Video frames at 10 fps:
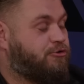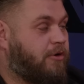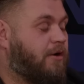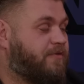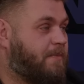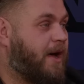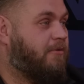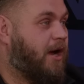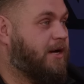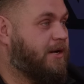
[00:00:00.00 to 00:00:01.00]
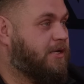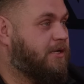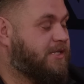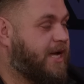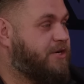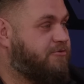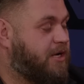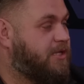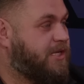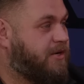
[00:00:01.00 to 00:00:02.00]
Straight off the bat, right? Nicolas Cage
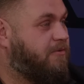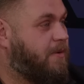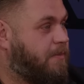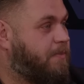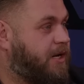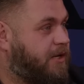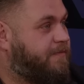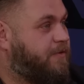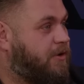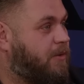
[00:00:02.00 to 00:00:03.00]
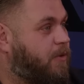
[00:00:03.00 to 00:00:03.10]
reckons he can remember being in the fucking.